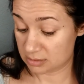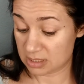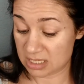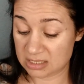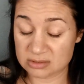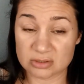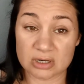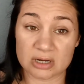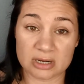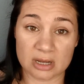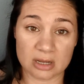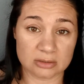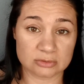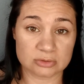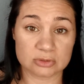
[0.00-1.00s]
they dry
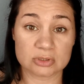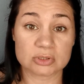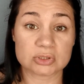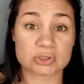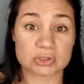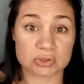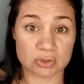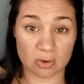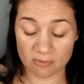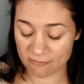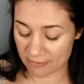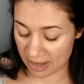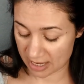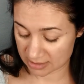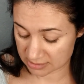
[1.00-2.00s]
out so
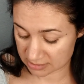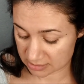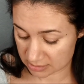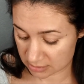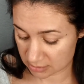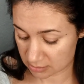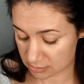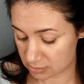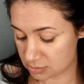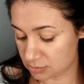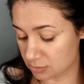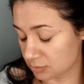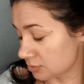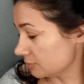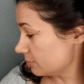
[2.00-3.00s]
fast.
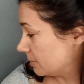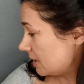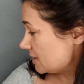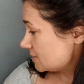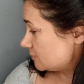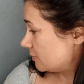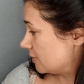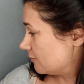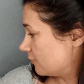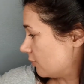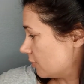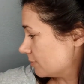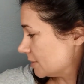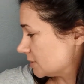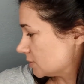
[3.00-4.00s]
So the best way
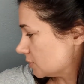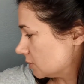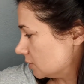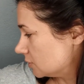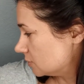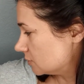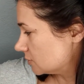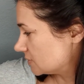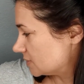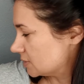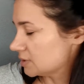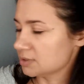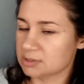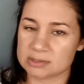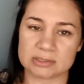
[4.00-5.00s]
for me to use
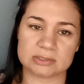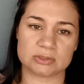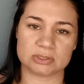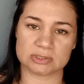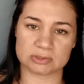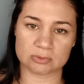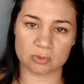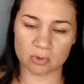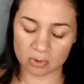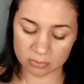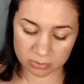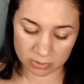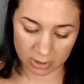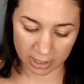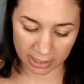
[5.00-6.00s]
is just
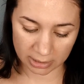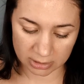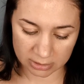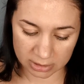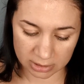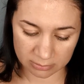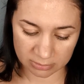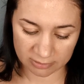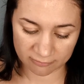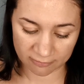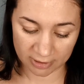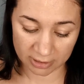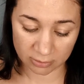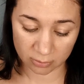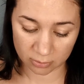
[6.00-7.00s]
over eye cream
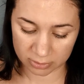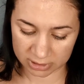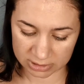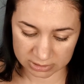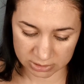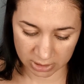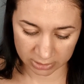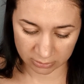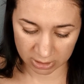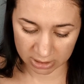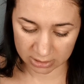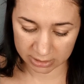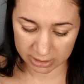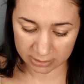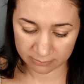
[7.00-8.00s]
if I go in
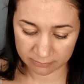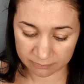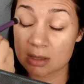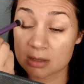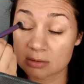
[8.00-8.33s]
directly